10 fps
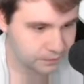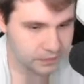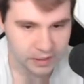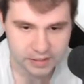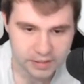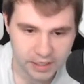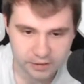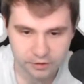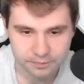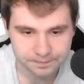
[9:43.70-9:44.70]
Yes,
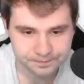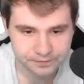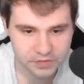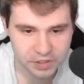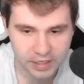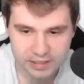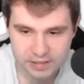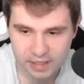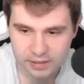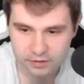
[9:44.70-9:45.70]
thank you. See,
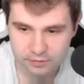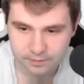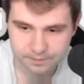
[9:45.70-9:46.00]
I knew...